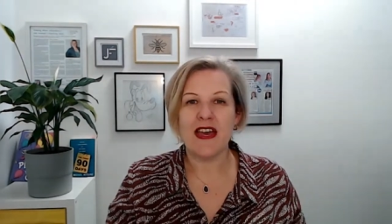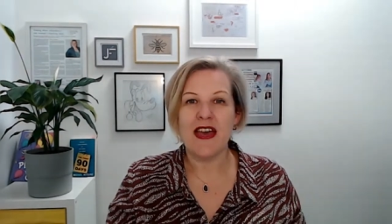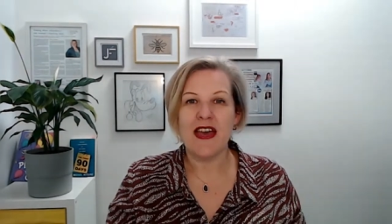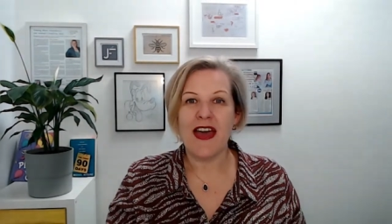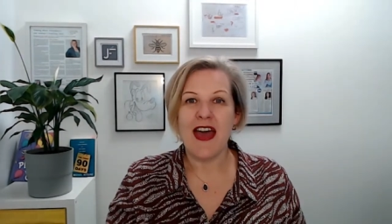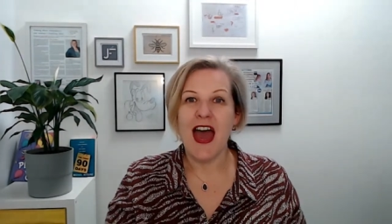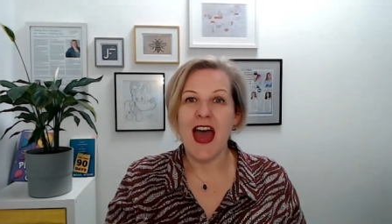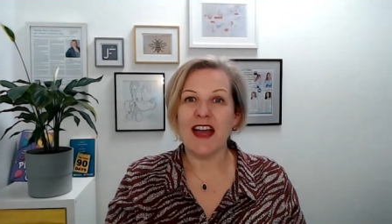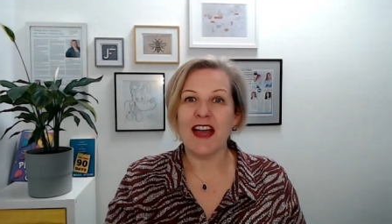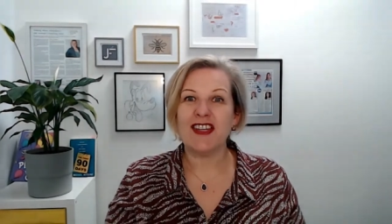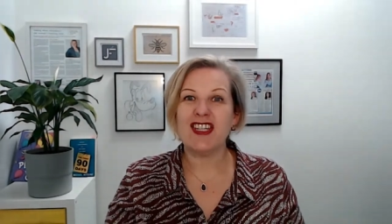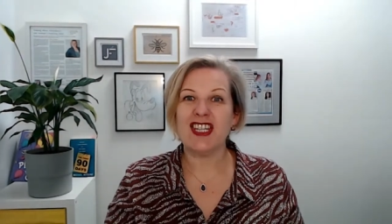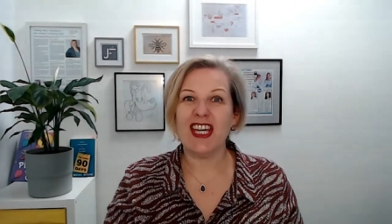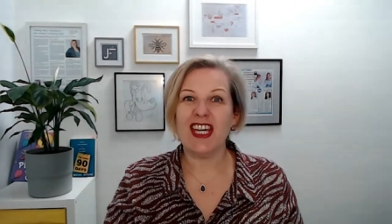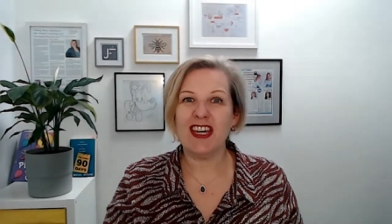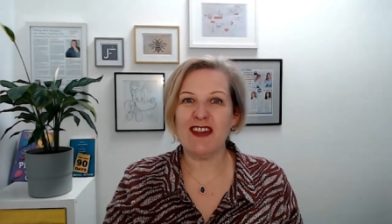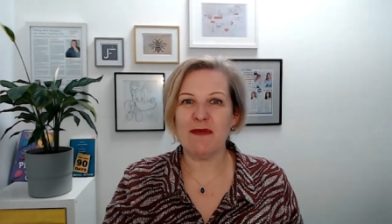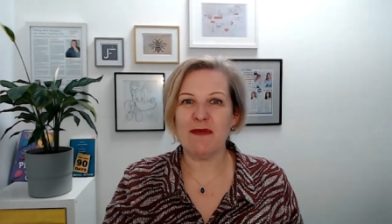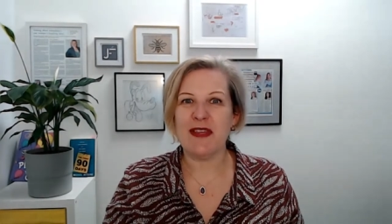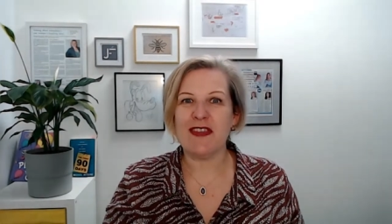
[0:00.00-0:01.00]

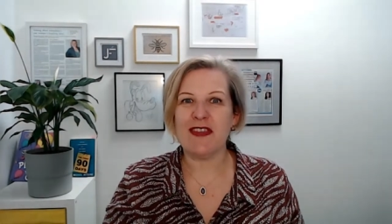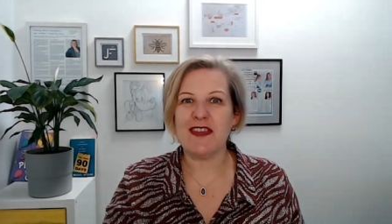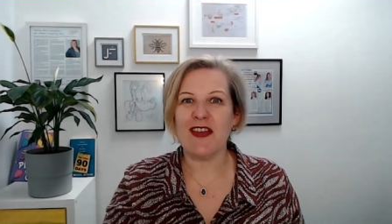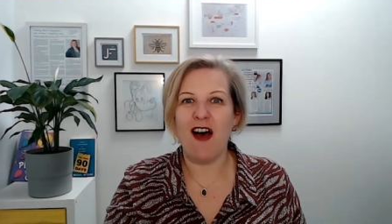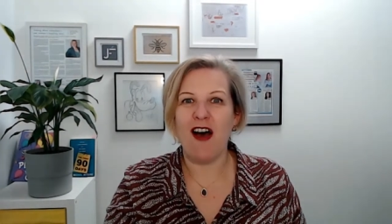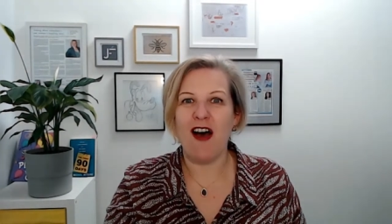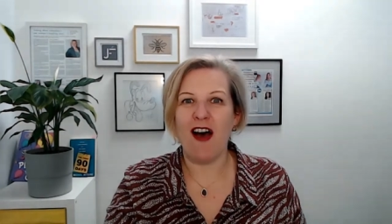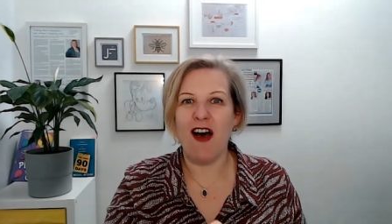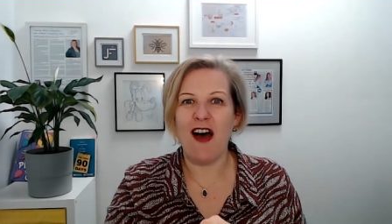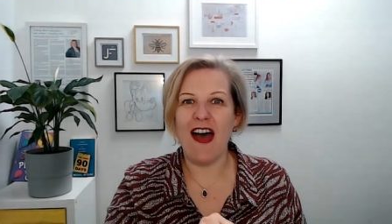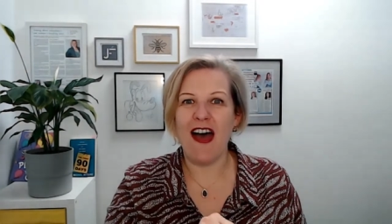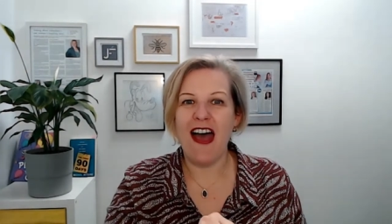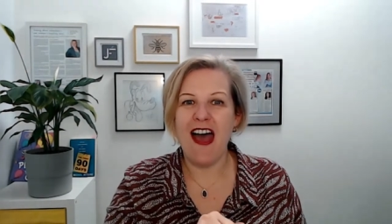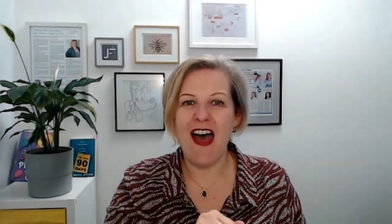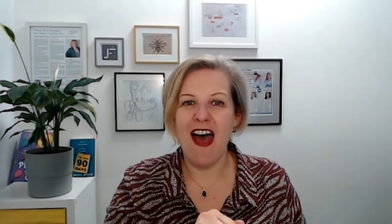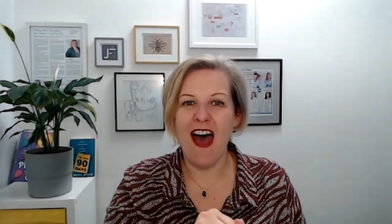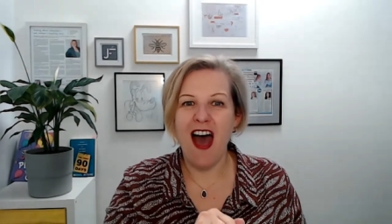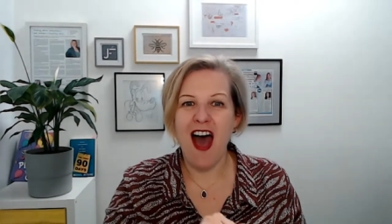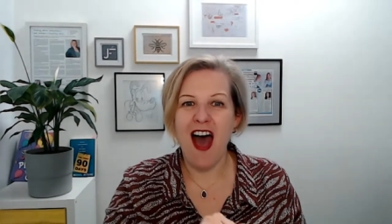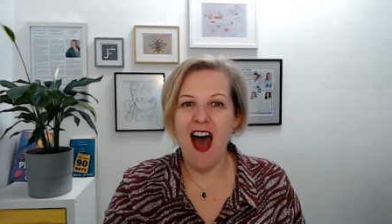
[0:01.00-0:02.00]
Achievements are
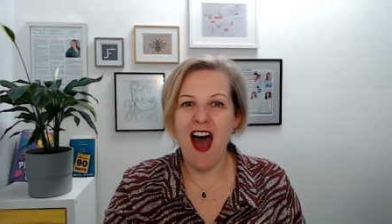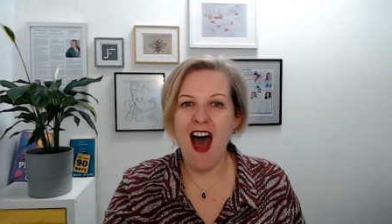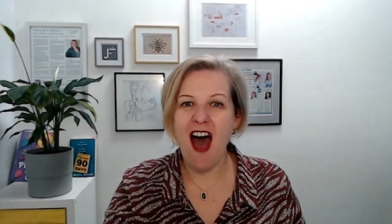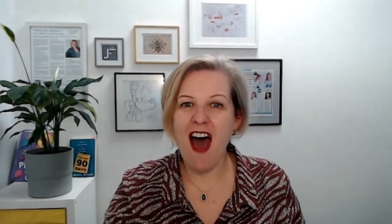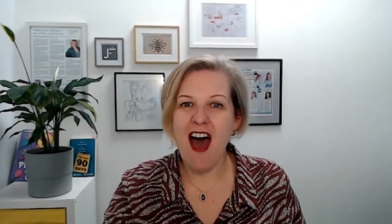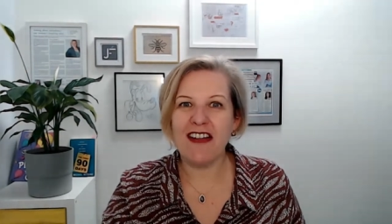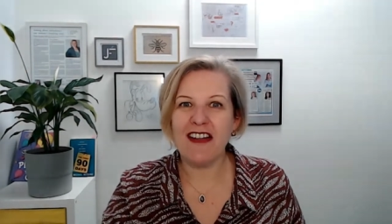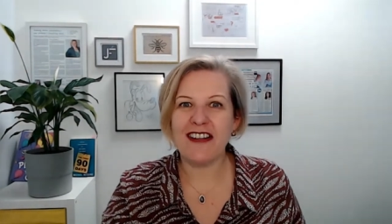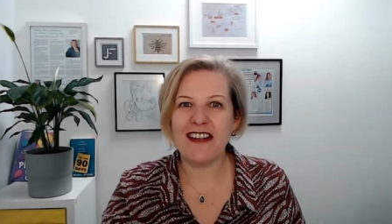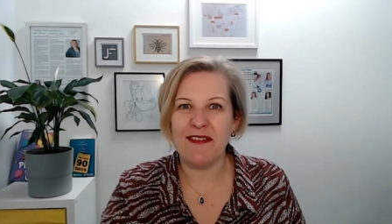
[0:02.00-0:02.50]
hard